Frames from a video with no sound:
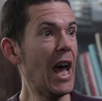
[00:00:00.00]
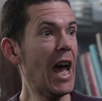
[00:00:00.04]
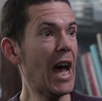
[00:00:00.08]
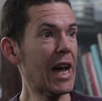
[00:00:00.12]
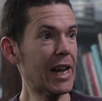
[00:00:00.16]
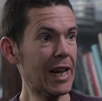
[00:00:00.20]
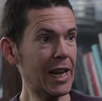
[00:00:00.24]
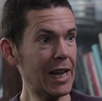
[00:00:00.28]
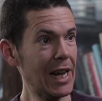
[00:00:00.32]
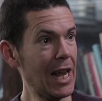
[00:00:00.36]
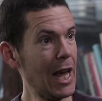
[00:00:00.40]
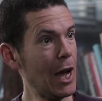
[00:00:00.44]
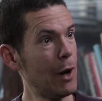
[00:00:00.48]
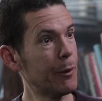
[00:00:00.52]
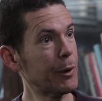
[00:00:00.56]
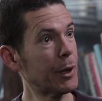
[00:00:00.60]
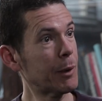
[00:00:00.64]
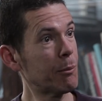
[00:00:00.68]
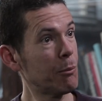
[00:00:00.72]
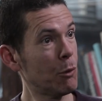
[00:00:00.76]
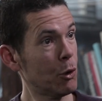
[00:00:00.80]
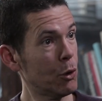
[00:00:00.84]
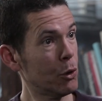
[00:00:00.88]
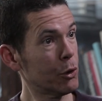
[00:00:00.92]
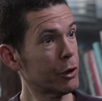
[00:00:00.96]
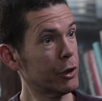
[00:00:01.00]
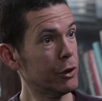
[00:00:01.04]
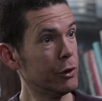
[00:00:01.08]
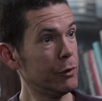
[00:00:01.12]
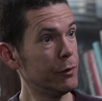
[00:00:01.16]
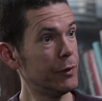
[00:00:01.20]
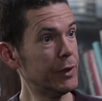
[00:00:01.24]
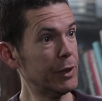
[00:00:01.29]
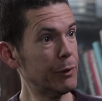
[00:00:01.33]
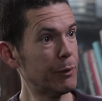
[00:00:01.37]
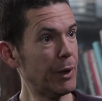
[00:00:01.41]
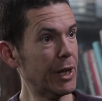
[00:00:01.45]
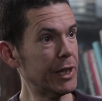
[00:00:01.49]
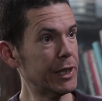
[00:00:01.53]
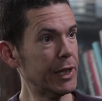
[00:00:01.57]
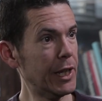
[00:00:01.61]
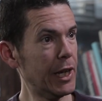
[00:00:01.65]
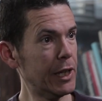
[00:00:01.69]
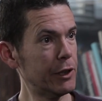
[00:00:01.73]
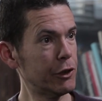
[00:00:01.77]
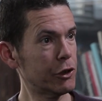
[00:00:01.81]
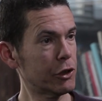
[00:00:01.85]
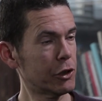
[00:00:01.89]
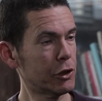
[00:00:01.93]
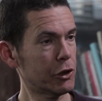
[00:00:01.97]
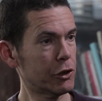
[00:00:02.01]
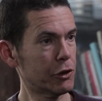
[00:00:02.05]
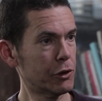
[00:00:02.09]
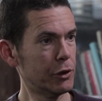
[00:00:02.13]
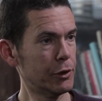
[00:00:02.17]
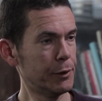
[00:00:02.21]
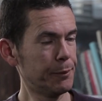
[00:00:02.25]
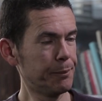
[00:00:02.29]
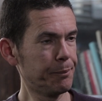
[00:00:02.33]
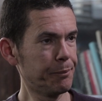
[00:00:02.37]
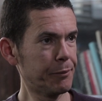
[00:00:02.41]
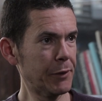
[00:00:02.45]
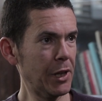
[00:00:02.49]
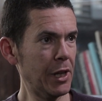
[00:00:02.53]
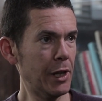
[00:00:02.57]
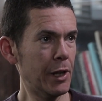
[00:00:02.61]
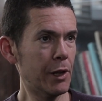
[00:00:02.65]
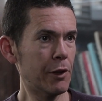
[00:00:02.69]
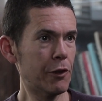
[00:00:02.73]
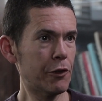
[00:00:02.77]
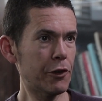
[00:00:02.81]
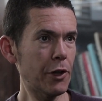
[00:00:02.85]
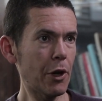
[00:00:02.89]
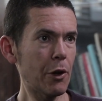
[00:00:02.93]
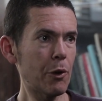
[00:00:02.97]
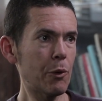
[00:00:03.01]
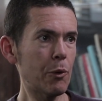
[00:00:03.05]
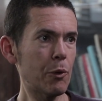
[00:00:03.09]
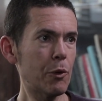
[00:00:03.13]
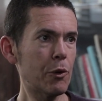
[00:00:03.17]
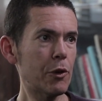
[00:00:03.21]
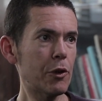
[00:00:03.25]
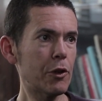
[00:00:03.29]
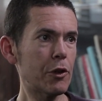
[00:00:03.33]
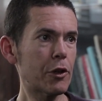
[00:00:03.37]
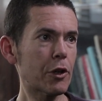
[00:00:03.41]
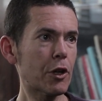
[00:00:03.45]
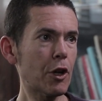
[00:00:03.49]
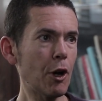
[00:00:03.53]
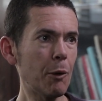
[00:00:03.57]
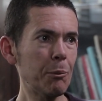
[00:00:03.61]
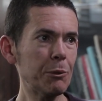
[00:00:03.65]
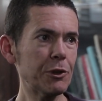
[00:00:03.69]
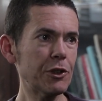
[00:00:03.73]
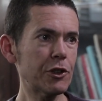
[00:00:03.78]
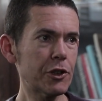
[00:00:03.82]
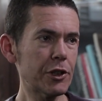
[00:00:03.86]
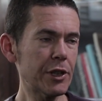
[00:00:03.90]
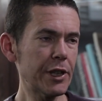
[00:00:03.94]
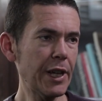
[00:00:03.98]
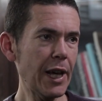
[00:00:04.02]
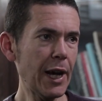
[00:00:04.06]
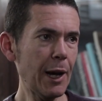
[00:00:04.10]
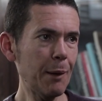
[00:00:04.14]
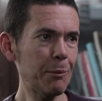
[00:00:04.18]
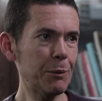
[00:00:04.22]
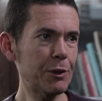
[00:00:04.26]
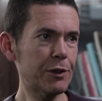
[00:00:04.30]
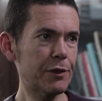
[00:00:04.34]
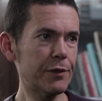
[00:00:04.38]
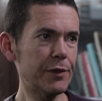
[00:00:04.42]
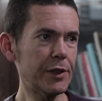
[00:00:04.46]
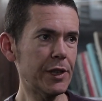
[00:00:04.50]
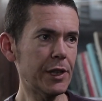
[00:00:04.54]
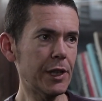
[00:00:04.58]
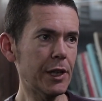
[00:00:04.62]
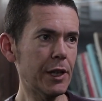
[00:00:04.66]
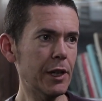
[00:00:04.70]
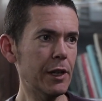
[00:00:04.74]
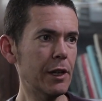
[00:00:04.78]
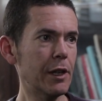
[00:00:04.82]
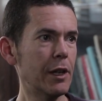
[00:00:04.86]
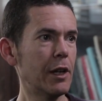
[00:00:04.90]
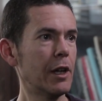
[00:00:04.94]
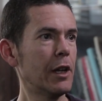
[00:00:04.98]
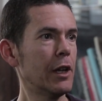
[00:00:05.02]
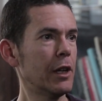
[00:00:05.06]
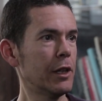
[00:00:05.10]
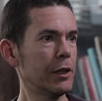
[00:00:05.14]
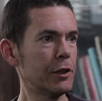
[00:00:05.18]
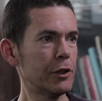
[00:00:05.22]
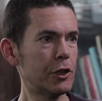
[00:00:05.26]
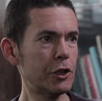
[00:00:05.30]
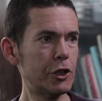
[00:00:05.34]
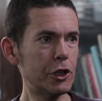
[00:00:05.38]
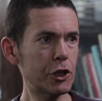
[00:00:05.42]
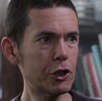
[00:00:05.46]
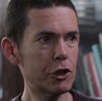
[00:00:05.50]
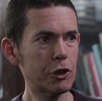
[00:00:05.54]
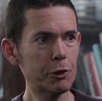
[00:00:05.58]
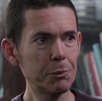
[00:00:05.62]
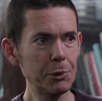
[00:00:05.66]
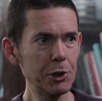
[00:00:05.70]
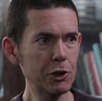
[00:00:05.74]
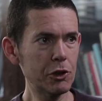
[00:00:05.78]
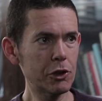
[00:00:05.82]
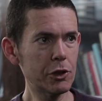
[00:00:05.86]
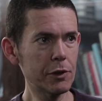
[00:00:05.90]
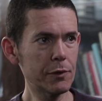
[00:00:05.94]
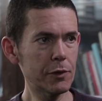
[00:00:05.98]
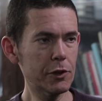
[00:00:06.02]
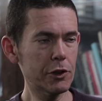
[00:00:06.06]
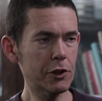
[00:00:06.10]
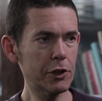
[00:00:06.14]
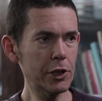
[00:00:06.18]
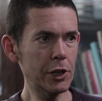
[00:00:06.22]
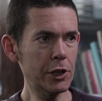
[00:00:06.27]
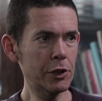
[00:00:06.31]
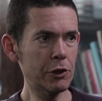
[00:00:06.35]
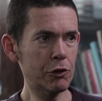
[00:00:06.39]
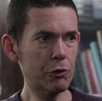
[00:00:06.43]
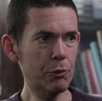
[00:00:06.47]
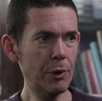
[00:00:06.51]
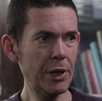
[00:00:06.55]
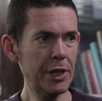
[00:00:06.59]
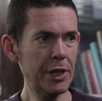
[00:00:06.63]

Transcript: and allowing more UV radiation through. So the composition of the atmosphere, the distribution of the sun's